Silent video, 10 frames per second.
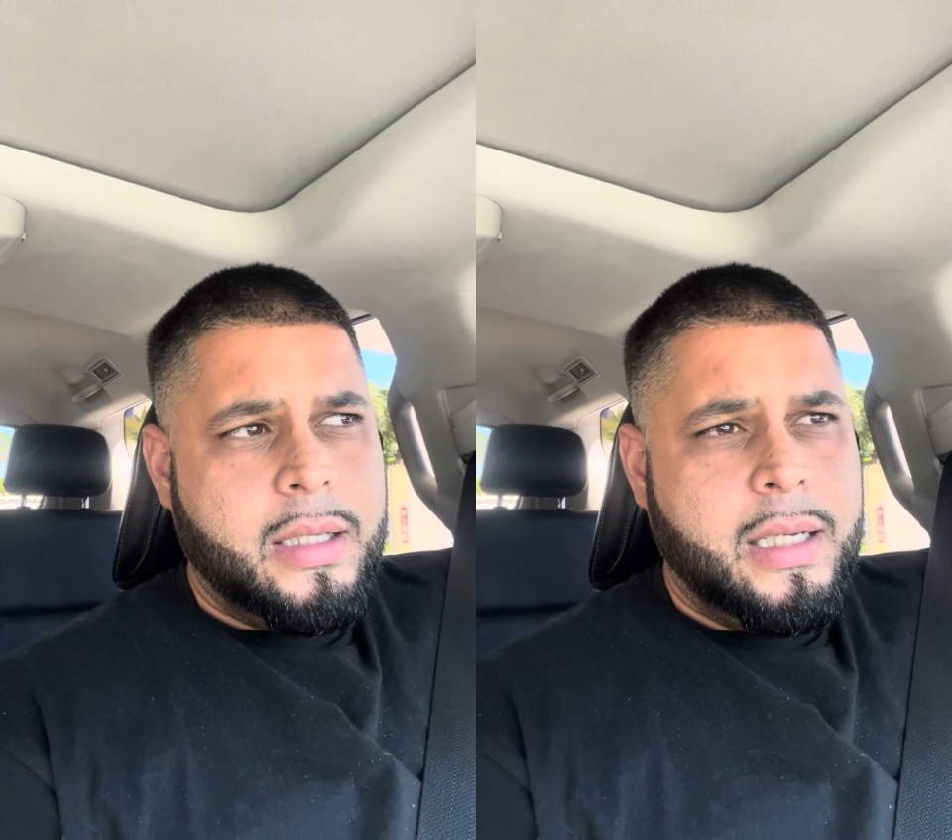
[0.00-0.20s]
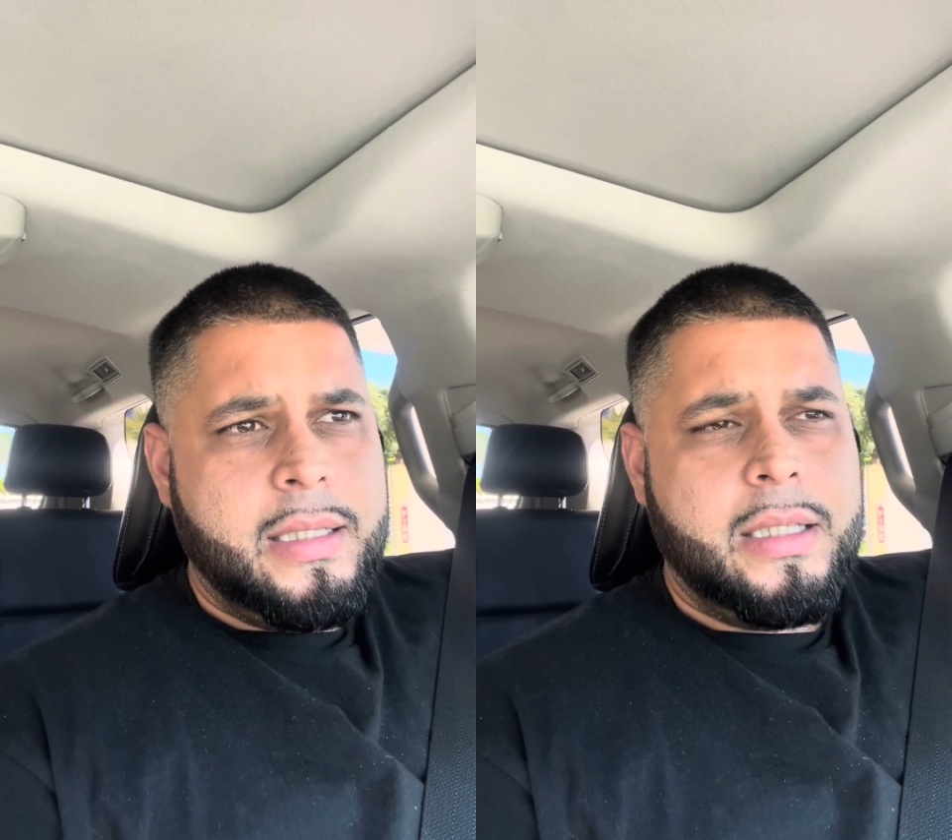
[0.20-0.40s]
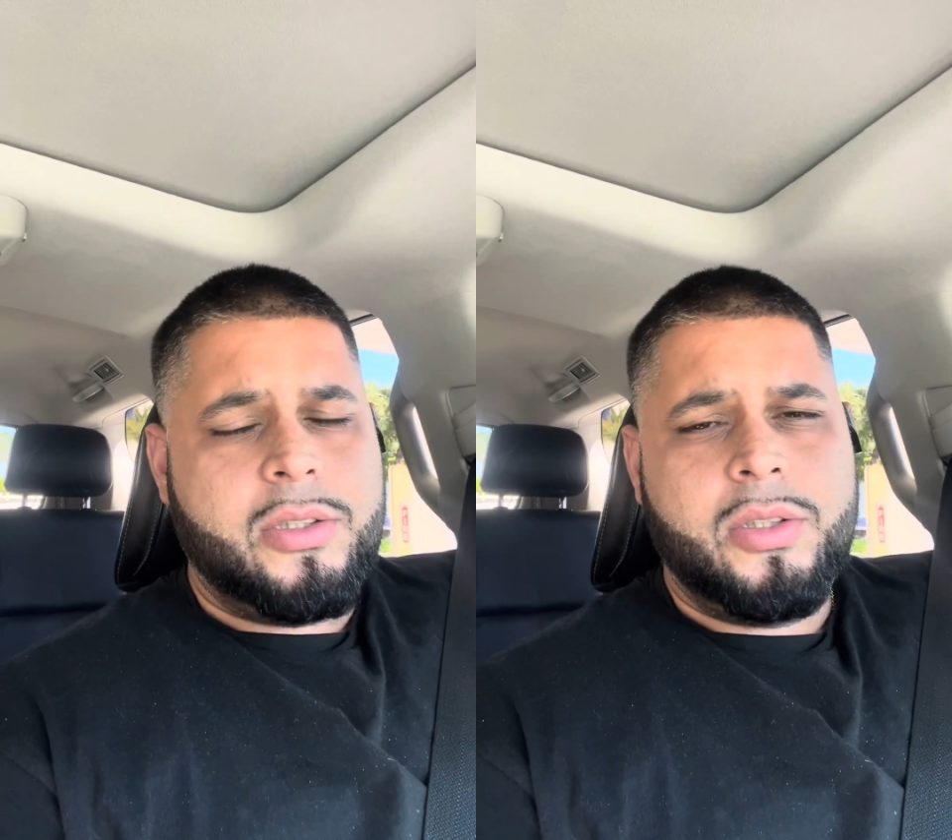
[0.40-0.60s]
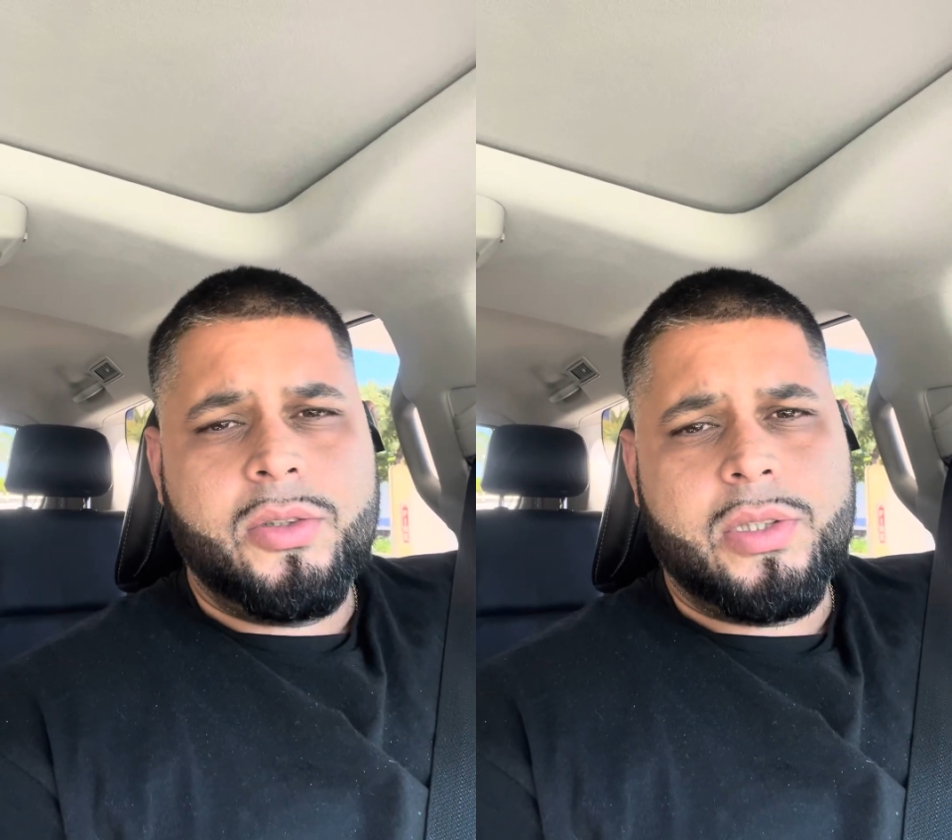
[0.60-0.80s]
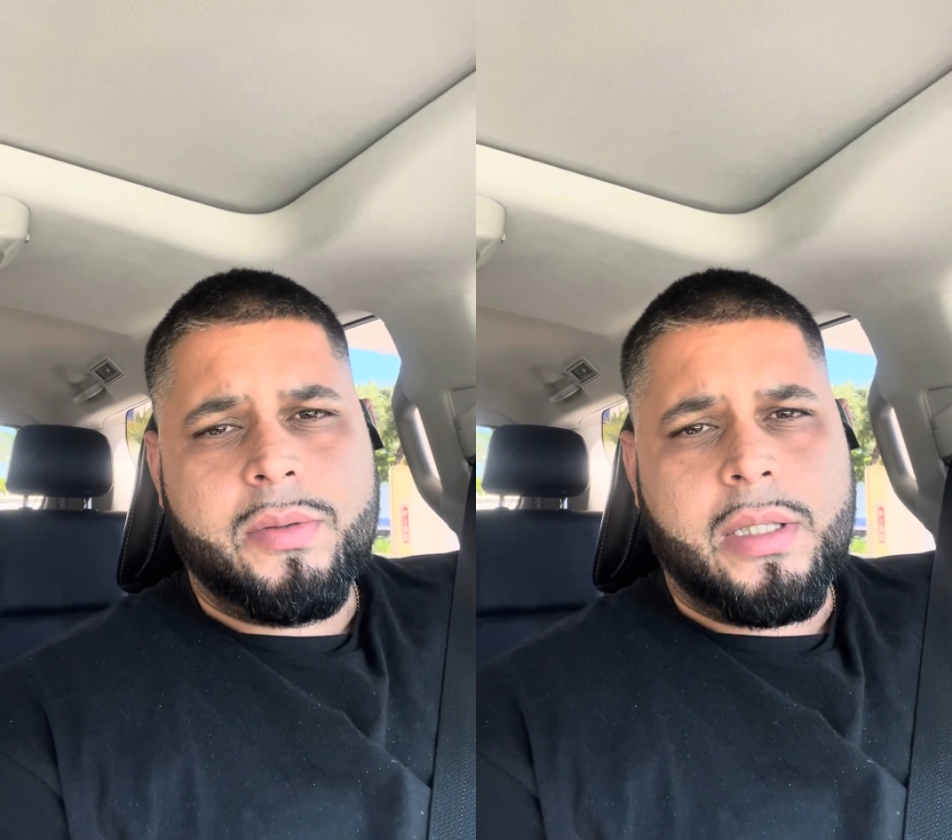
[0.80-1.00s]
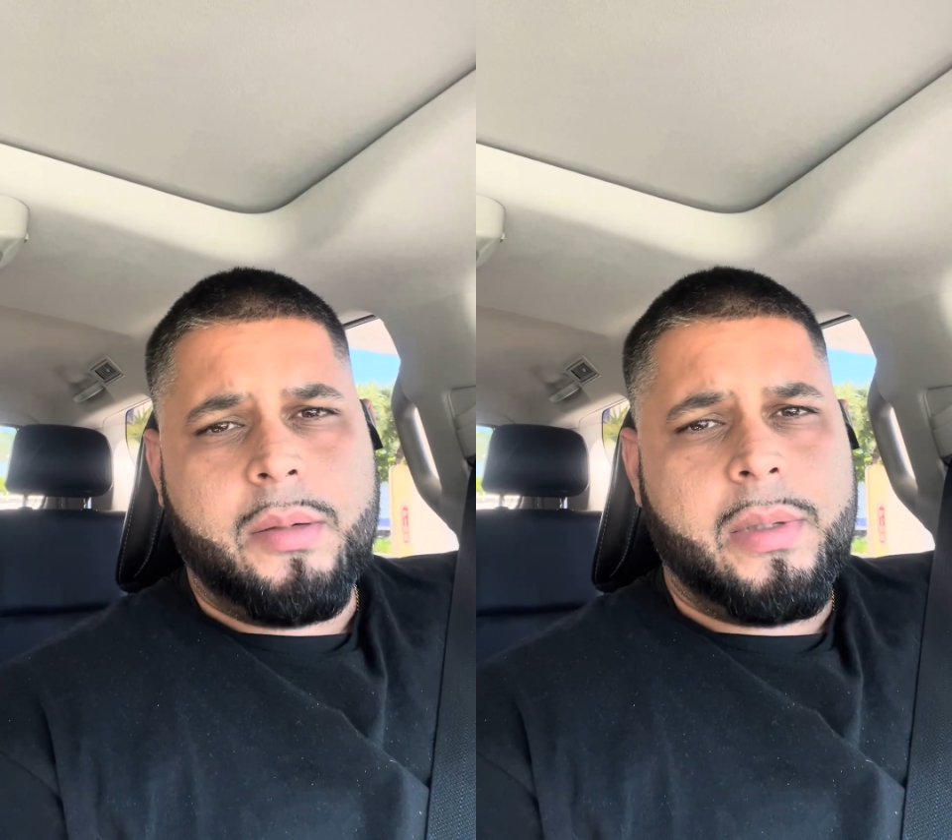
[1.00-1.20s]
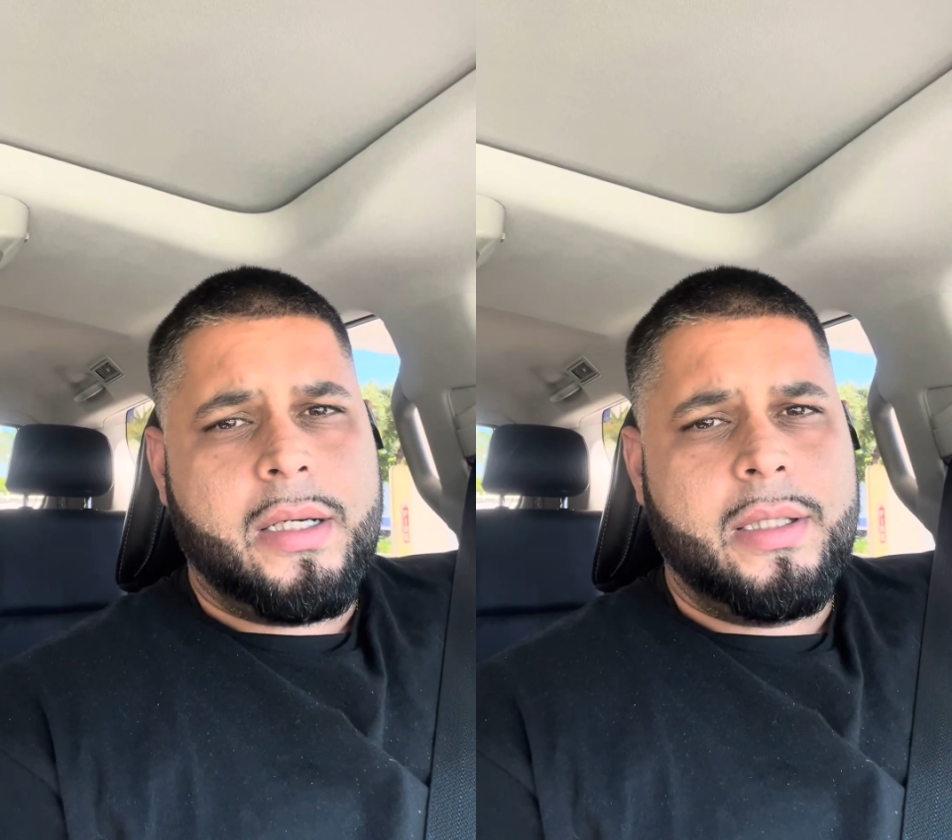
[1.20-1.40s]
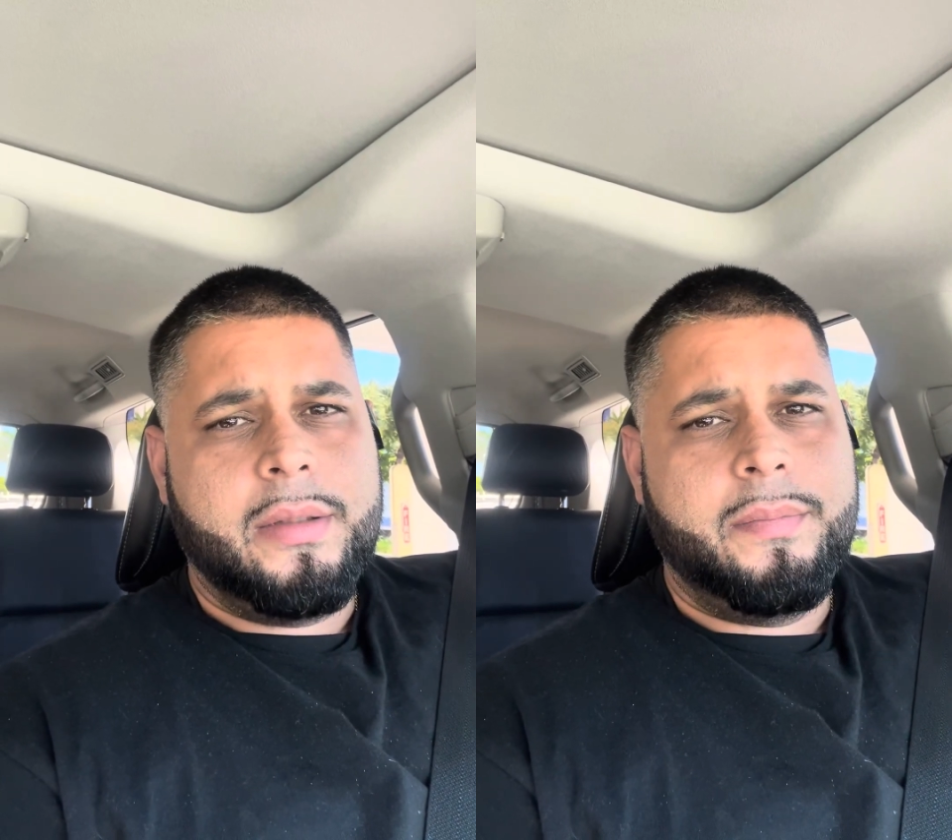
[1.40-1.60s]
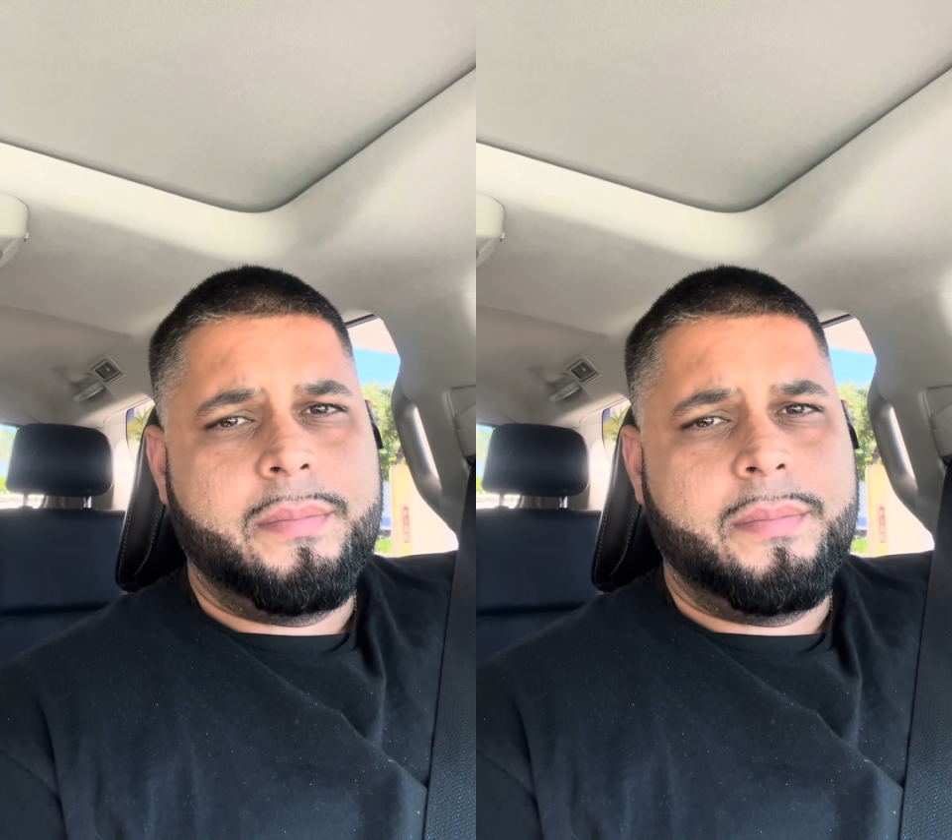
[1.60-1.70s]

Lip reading: and then to do something about it.